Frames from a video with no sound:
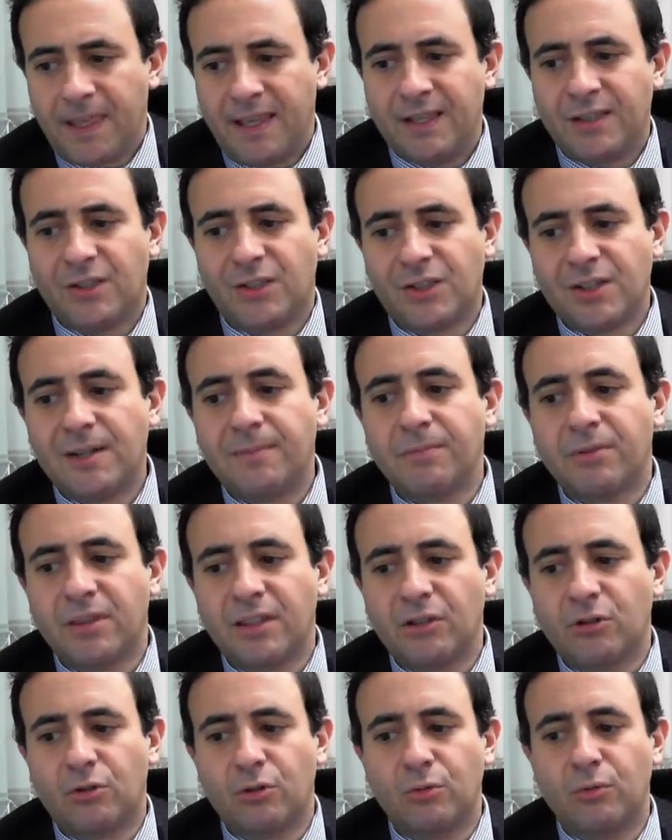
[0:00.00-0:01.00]
is
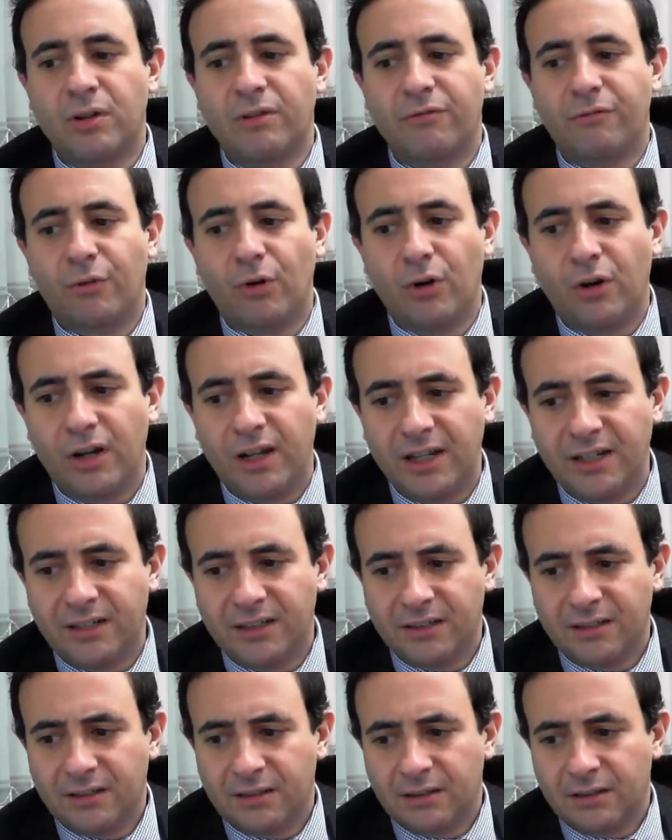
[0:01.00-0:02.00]
something to avoid
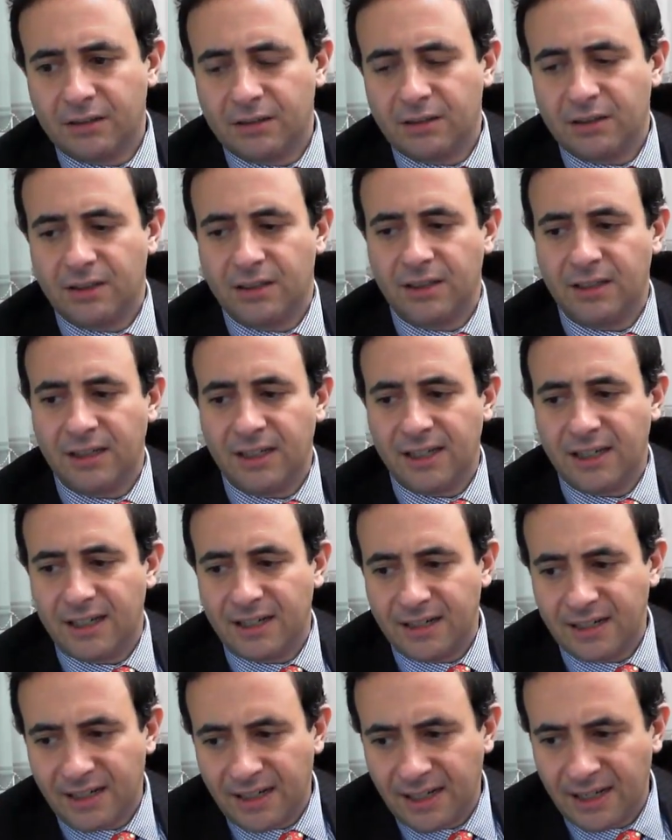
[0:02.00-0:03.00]

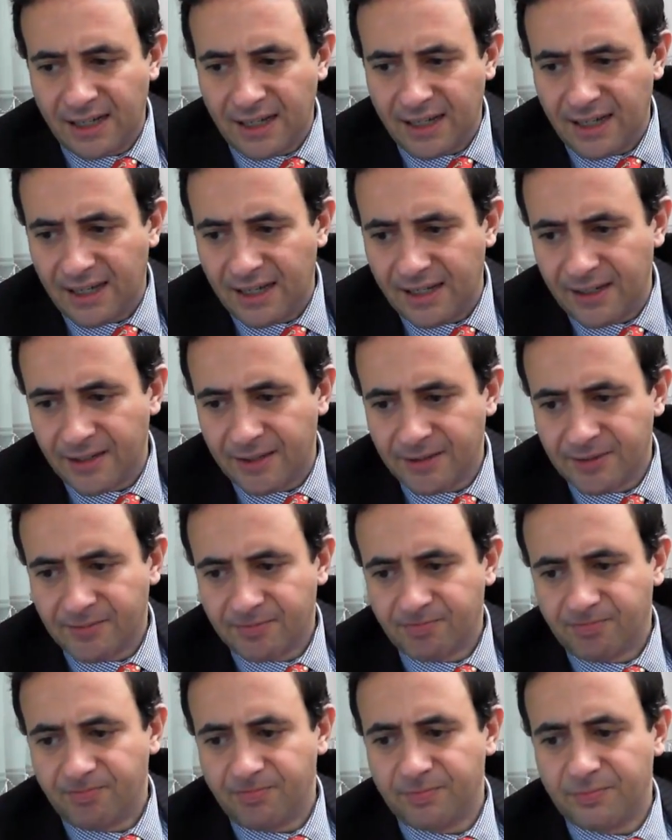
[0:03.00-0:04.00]
in a
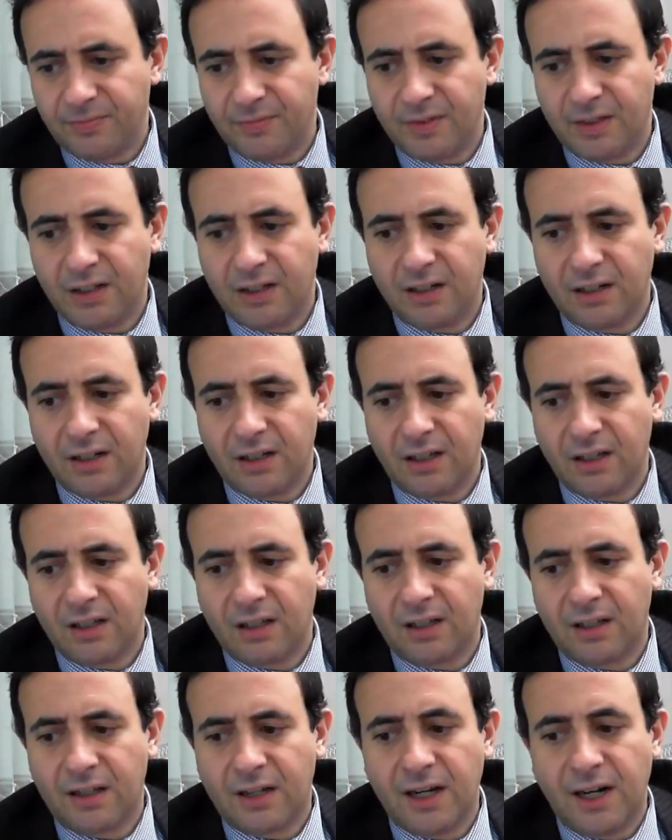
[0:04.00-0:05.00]

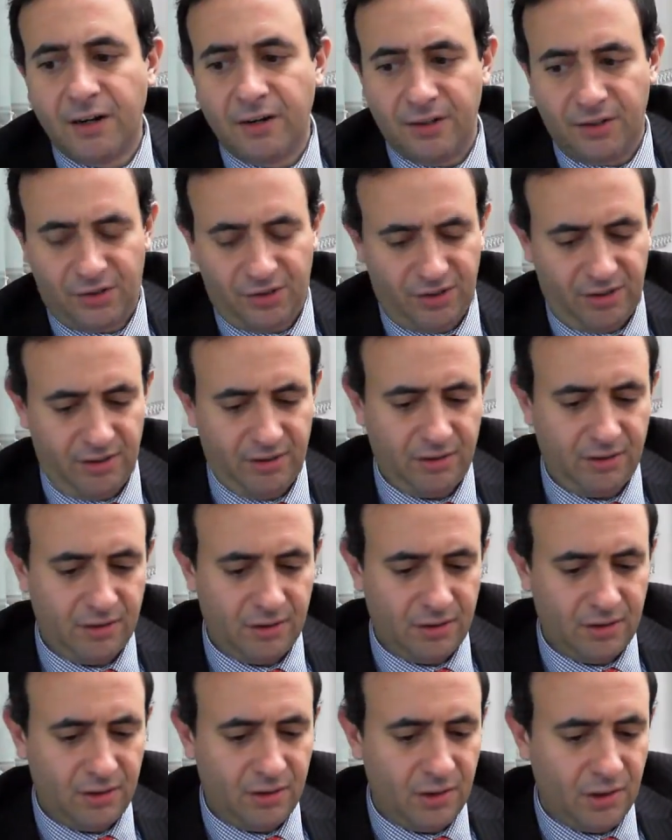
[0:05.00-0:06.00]
currency.
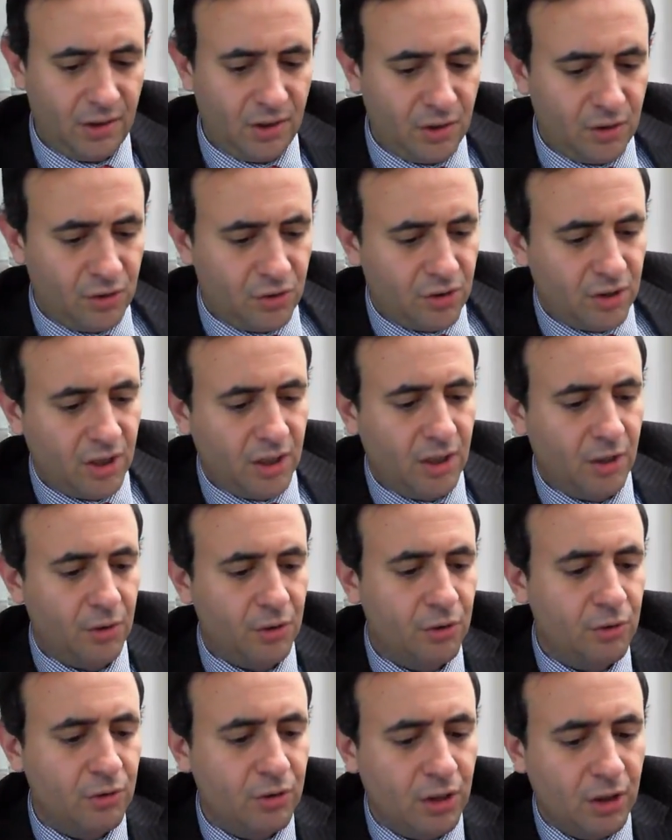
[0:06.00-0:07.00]
So
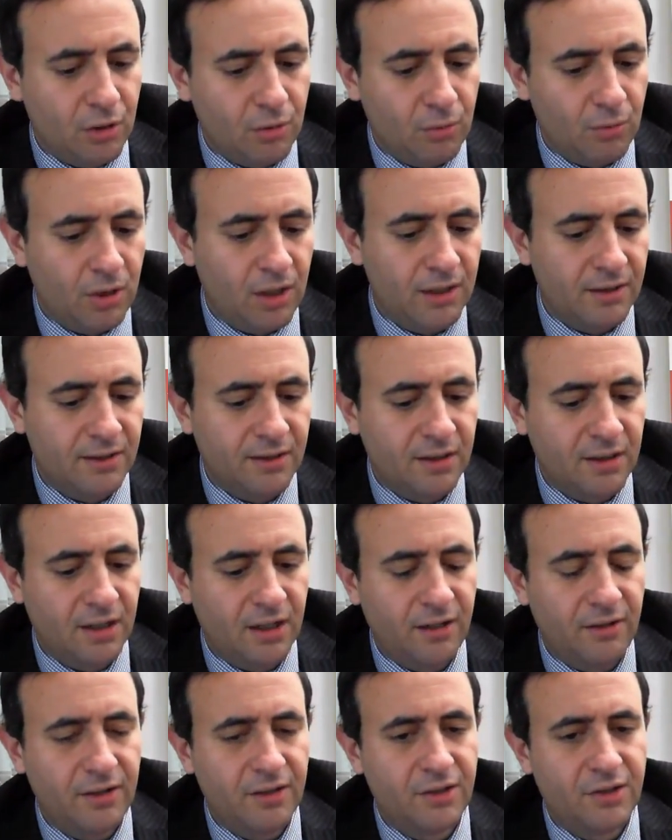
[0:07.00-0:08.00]
you don't want
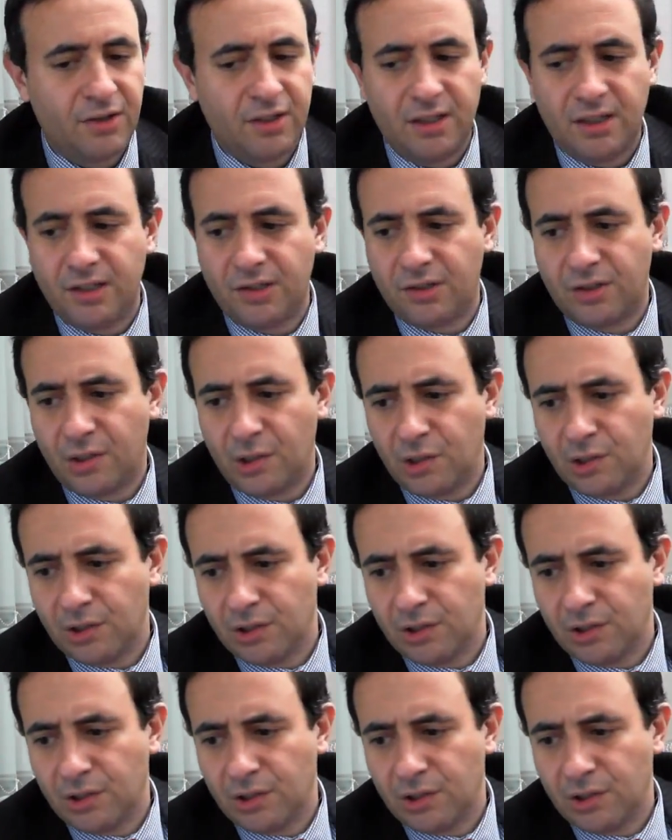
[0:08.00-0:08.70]
currencies